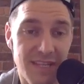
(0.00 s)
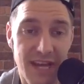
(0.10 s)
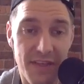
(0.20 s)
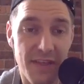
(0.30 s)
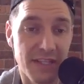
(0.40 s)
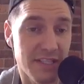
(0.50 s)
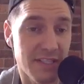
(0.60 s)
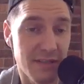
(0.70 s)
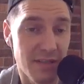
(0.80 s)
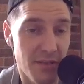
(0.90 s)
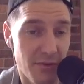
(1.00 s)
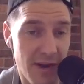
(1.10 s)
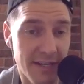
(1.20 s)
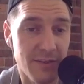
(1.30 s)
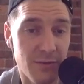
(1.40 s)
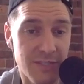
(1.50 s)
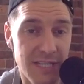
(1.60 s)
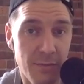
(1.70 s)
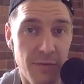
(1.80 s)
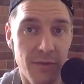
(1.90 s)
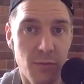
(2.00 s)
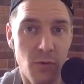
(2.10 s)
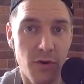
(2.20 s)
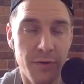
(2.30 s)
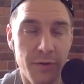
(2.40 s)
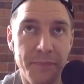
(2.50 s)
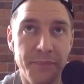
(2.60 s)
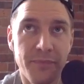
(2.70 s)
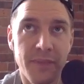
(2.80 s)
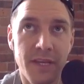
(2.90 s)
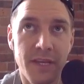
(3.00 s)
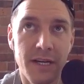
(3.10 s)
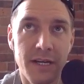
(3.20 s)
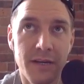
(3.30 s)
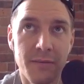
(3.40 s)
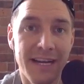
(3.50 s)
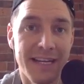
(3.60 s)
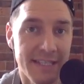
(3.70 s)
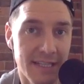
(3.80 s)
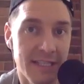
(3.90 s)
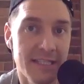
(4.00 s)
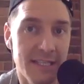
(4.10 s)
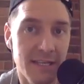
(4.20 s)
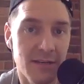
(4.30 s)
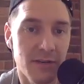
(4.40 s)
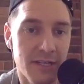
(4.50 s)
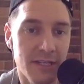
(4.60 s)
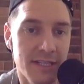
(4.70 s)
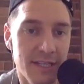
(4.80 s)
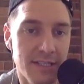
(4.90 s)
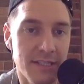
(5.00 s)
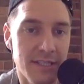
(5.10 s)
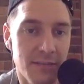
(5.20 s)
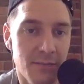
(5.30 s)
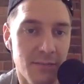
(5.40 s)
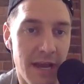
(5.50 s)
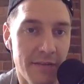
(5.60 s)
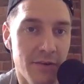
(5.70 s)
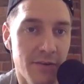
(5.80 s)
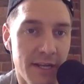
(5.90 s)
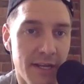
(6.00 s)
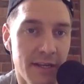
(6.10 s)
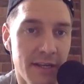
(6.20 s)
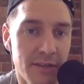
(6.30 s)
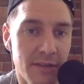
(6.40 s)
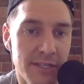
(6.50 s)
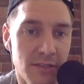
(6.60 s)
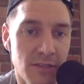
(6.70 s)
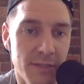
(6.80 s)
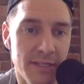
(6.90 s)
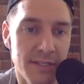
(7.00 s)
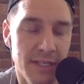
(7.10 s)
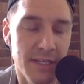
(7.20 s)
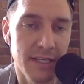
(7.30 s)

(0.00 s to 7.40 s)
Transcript: I think just threat to some of the more idealistic organizations that we have created in the recent human history?